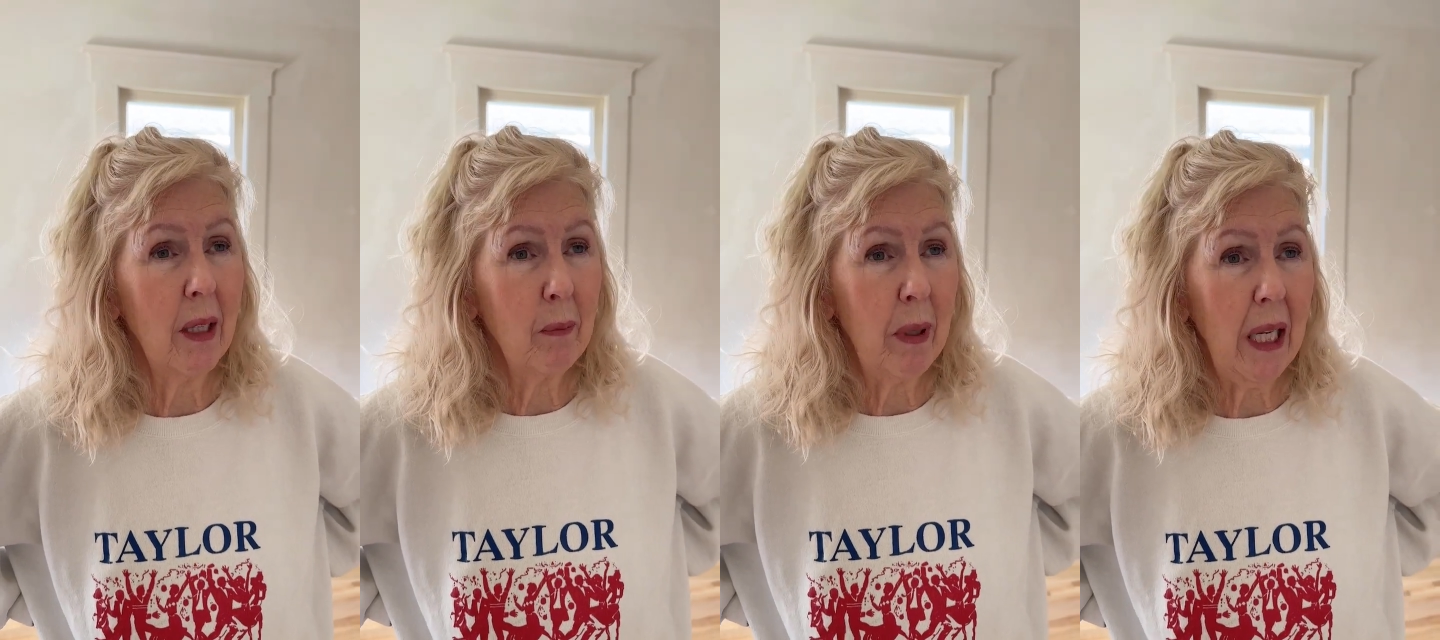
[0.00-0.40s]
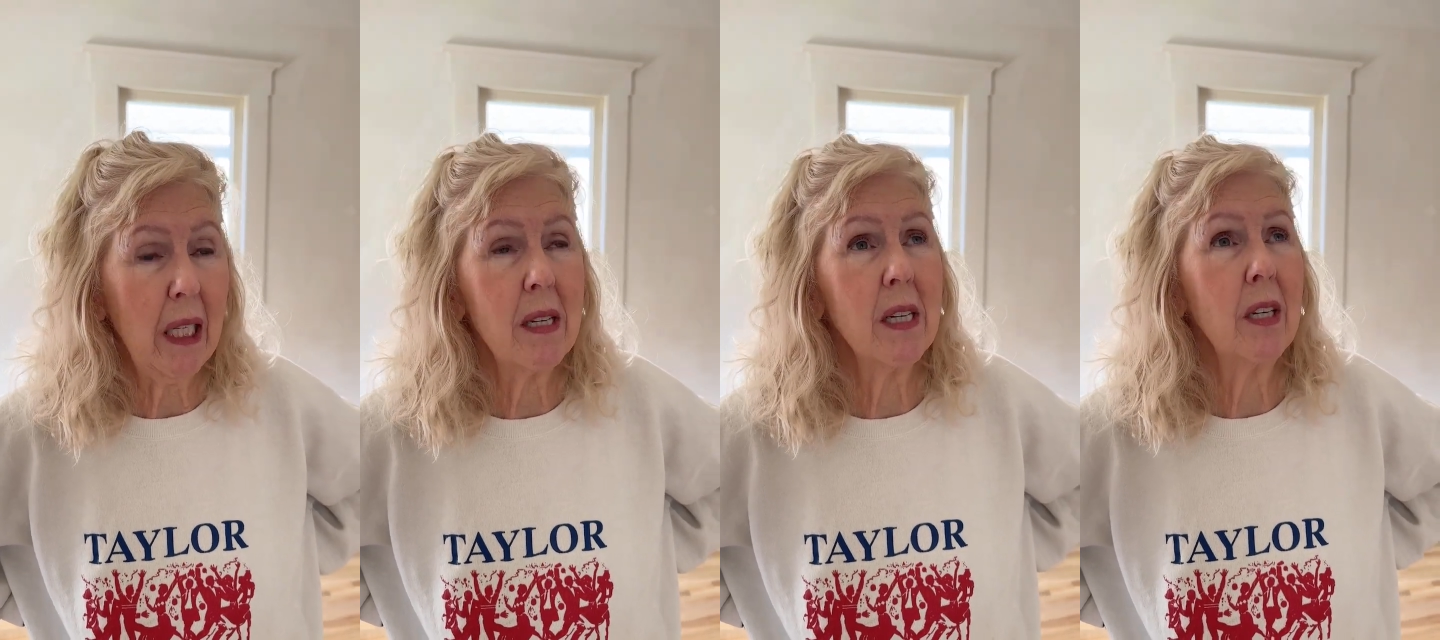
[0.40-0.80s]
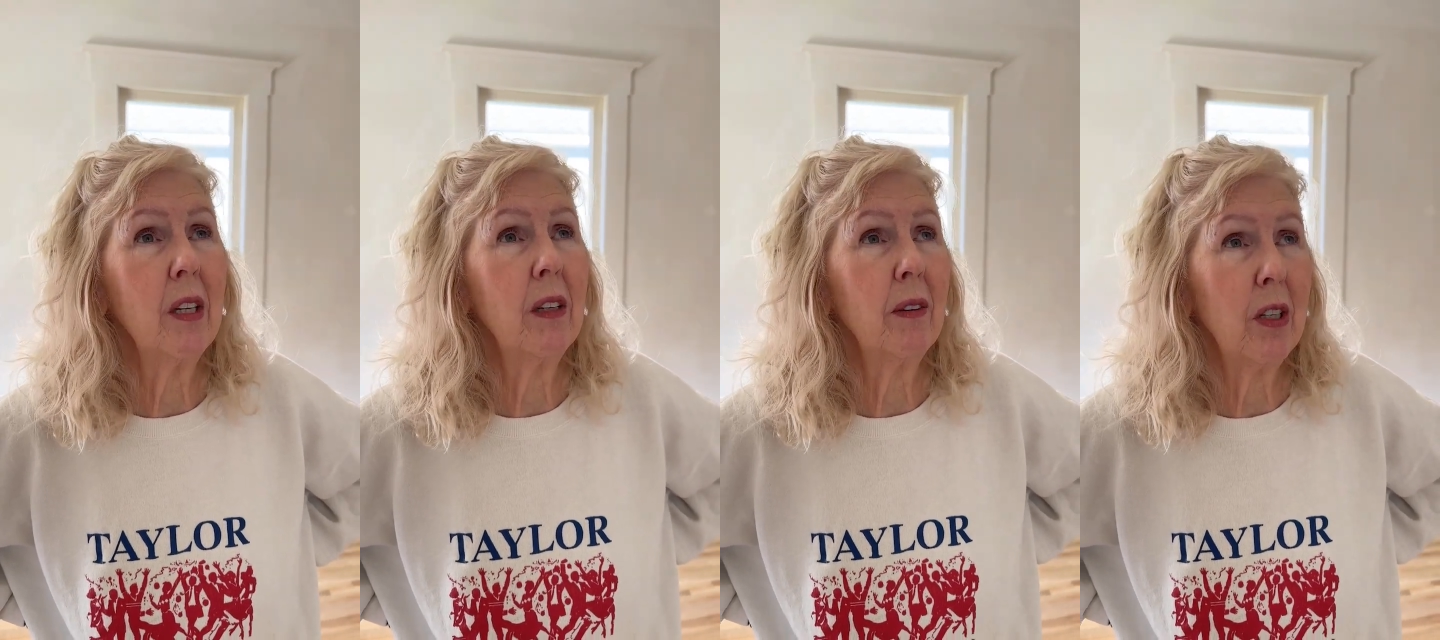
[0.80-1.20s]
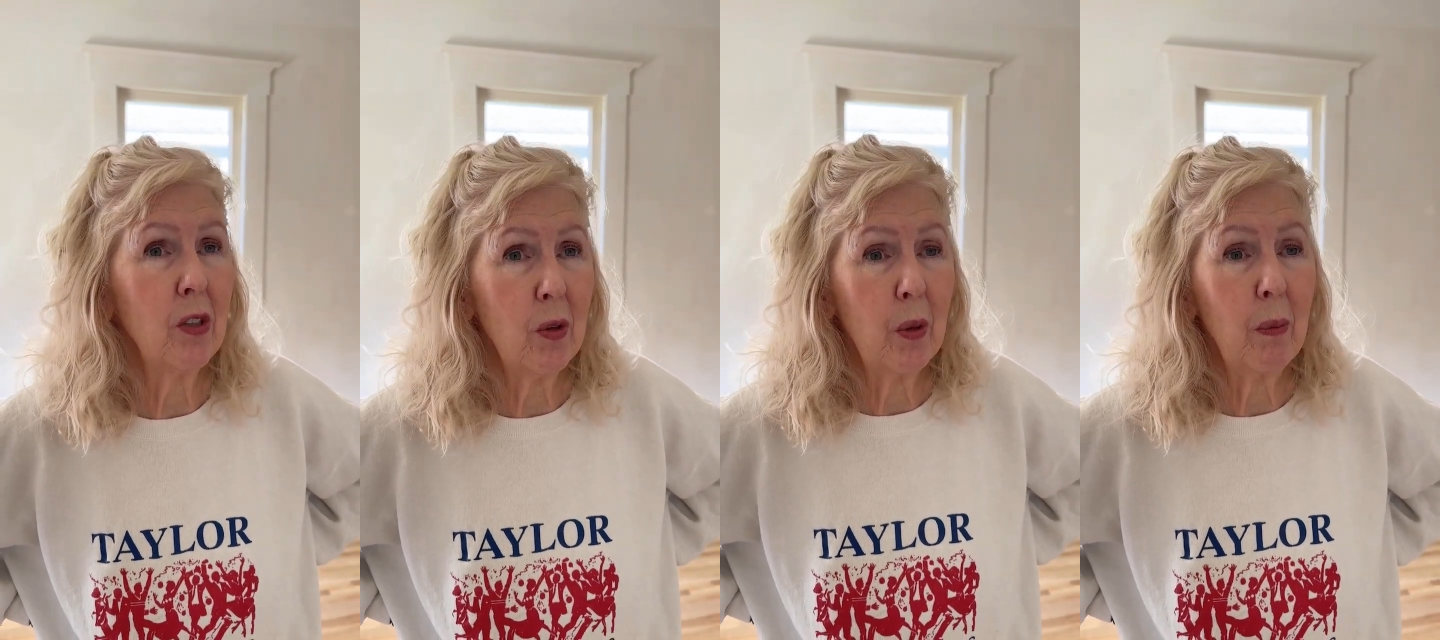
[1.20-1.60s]
and paint and, and
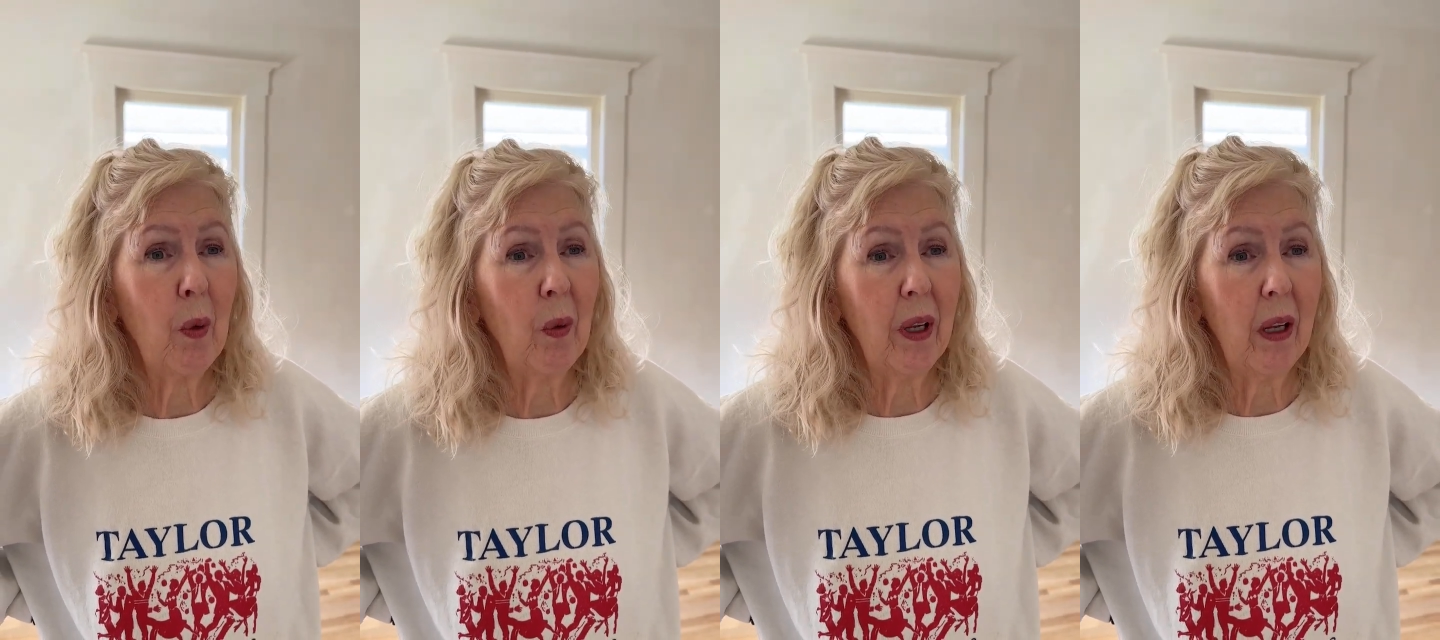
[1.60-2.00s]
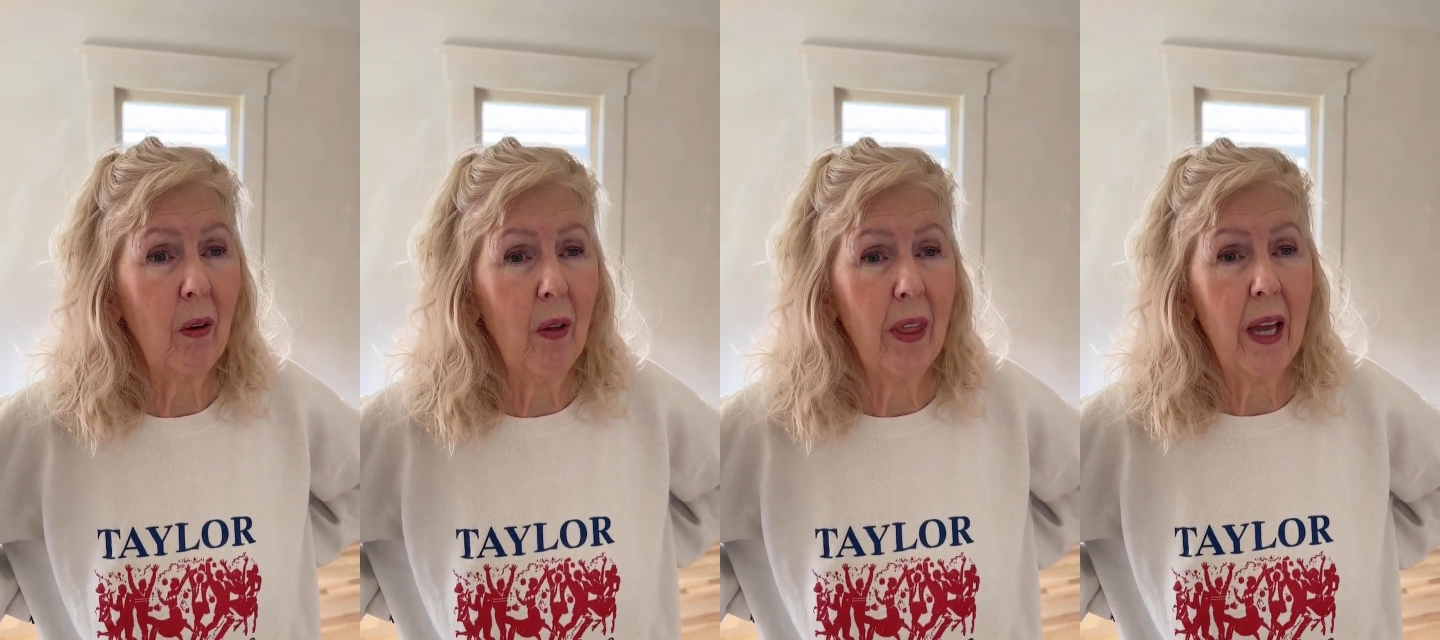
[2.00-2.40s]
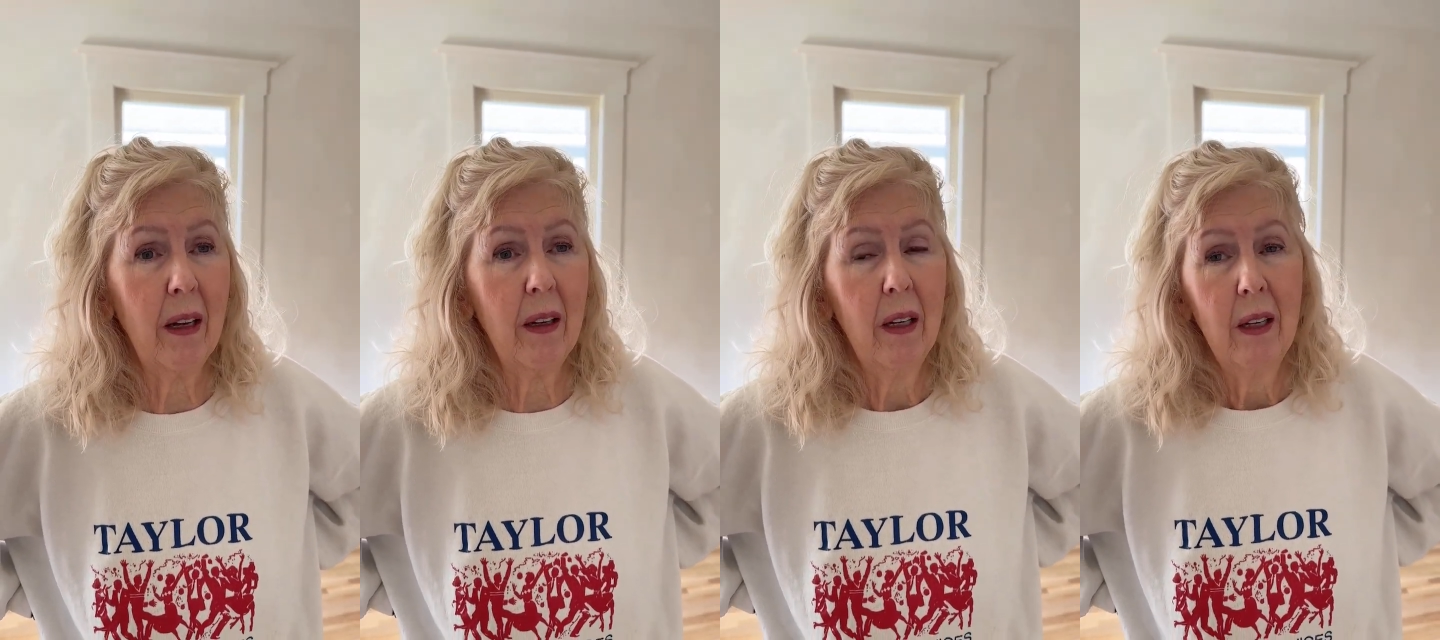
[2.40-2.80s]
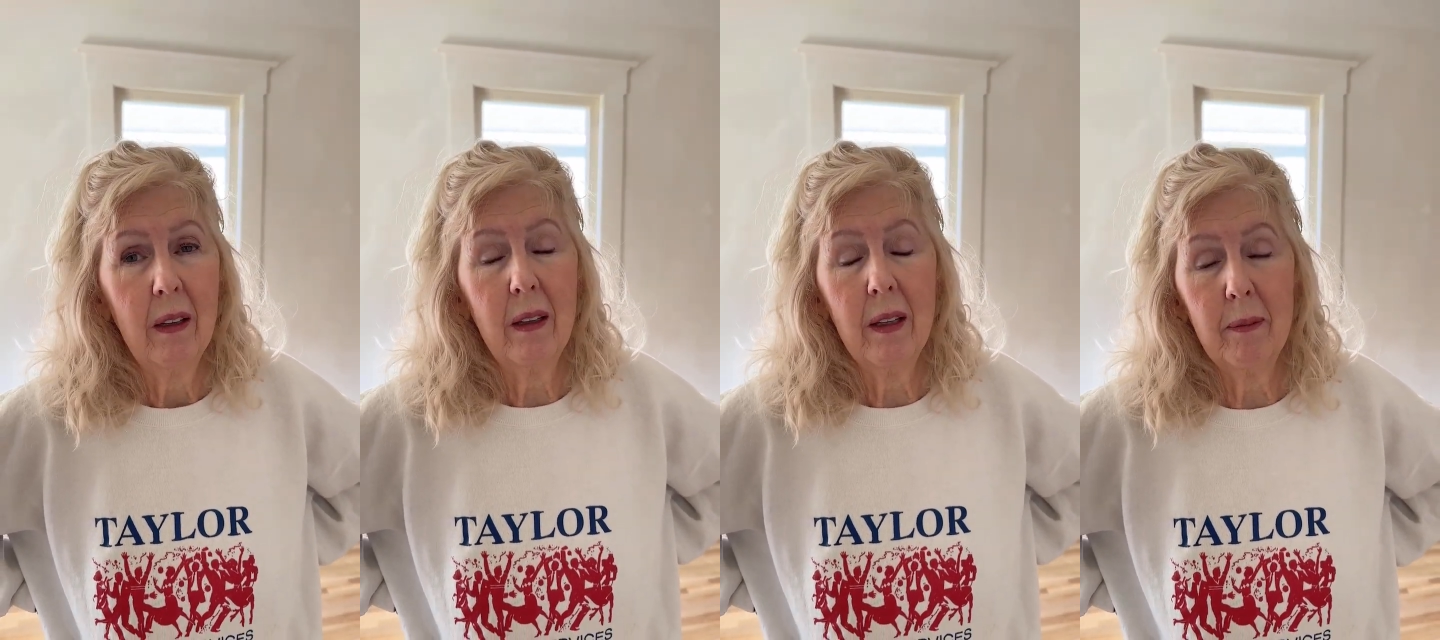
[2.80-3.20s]
do the molding and all that,
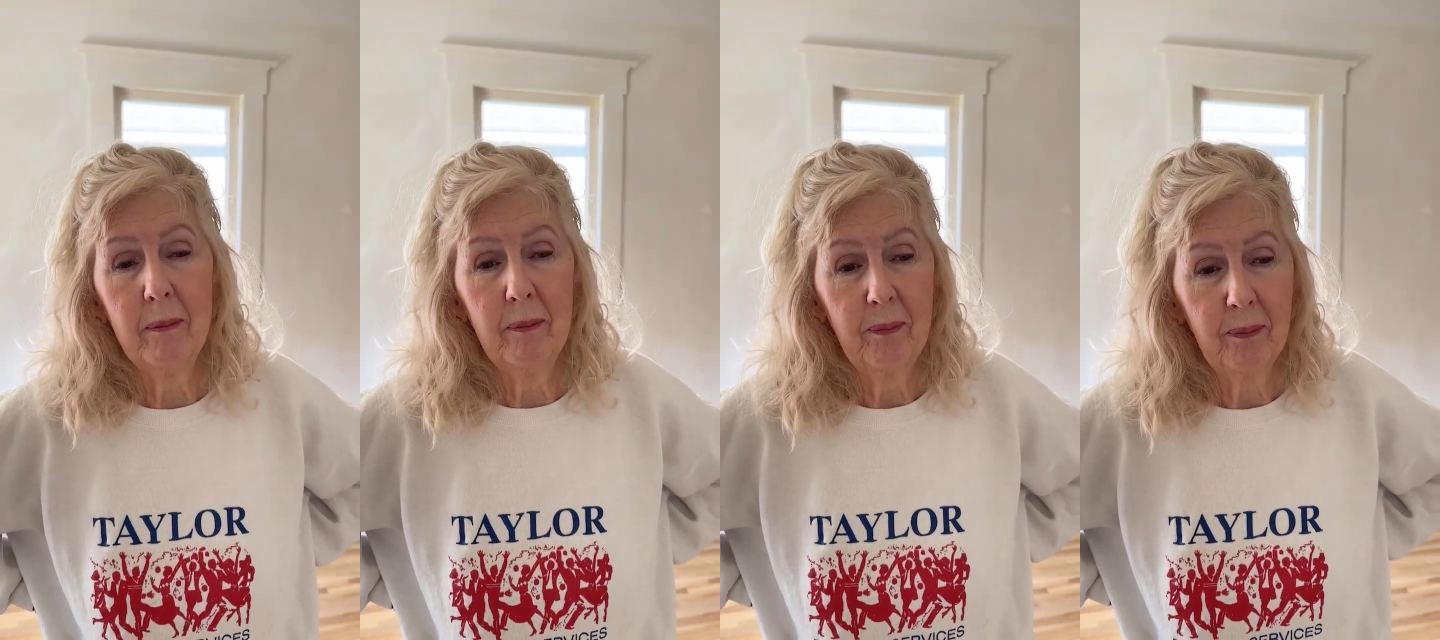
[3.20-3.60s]
then um,